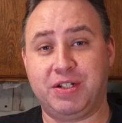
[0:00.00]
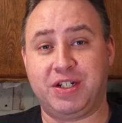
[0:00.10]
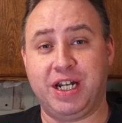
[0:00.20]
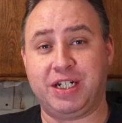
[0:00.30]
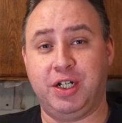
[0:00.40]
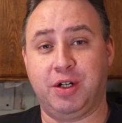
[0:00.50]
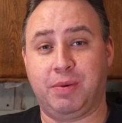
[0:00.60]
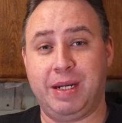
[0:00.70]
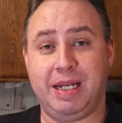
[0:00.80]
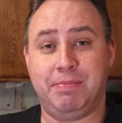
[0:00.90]

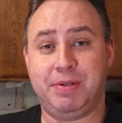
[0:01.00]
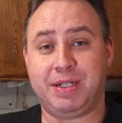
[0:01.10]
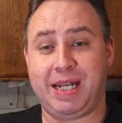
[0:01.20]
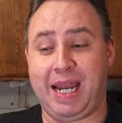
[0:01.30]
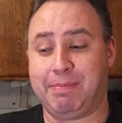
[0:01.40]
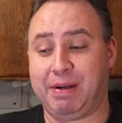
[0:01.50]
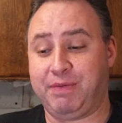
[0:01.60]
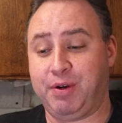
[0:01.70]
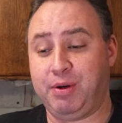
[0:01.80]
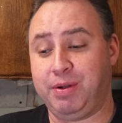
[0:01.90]
stick-to-your-ribs camping
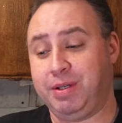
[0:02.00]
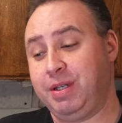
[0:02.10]
food.